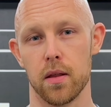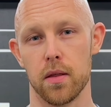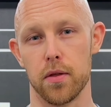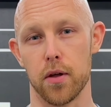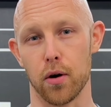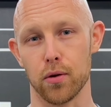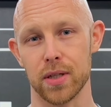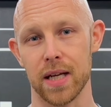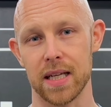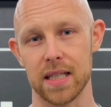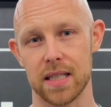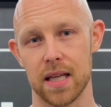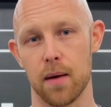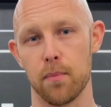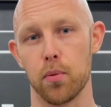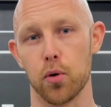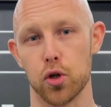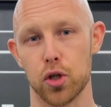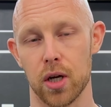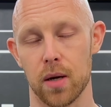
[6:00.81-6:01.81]
those handstand
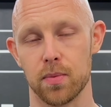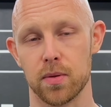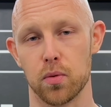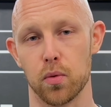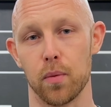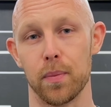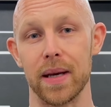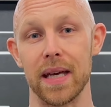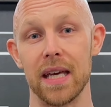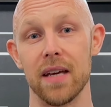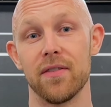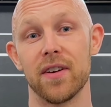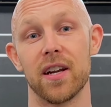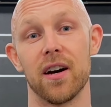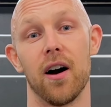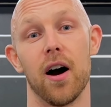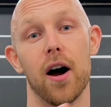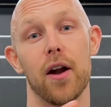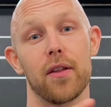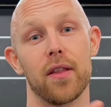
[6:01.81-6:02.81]
push-ups will be even
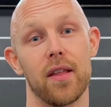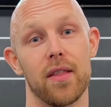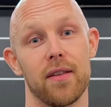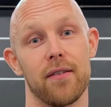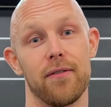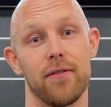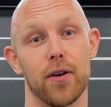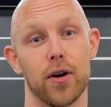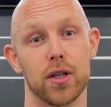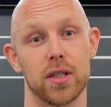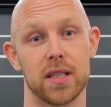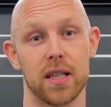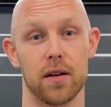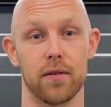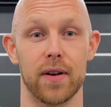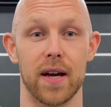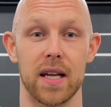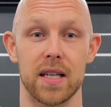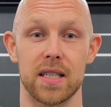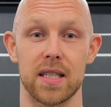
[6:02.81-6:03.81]
harder than the first set
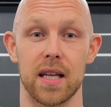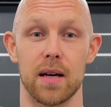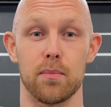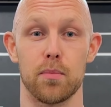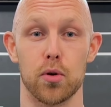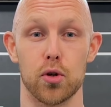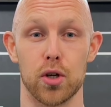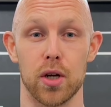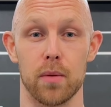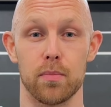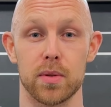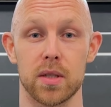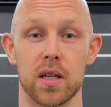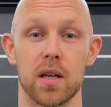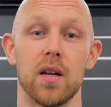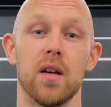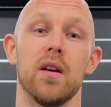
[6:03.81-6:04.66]
of handstand push-ups.